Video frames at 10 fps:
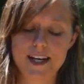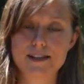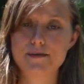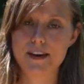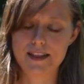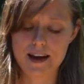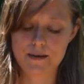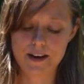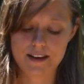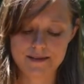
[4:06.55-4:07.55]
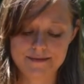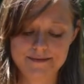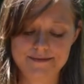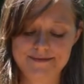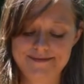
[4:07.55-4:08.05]
it's fun that way.
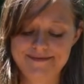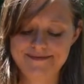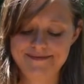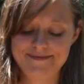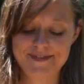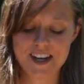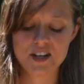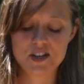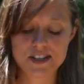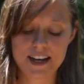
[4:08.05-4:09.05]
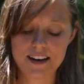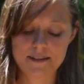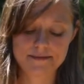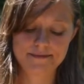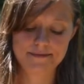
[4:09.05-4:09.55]
Just kidding.
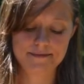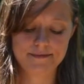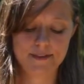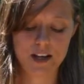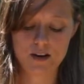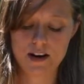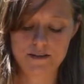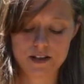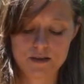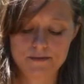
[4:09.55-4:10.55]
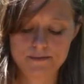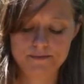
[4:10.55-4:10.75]
You don't have to.